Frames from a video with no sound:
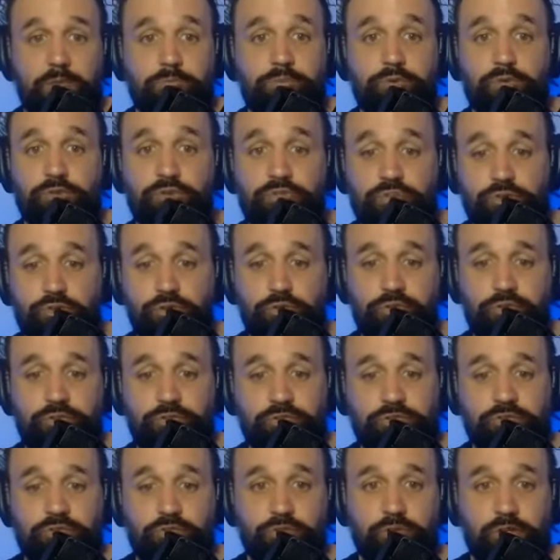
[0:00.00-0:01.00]

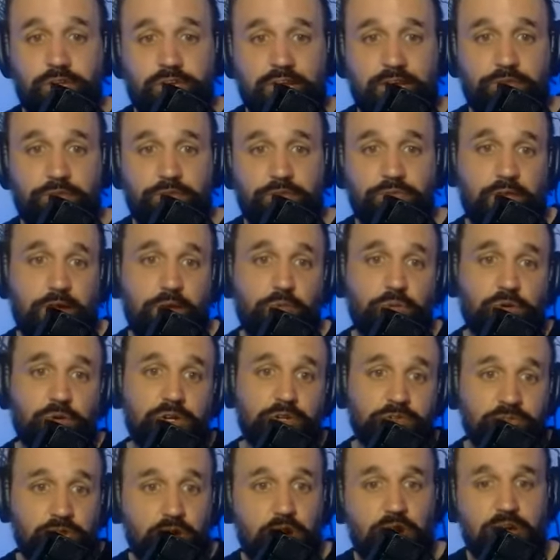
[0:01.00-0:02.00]
produce to the level that we
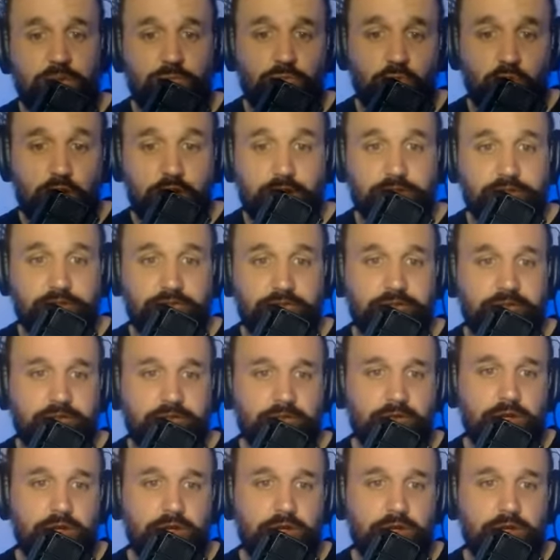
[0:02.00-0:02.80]
saw him once.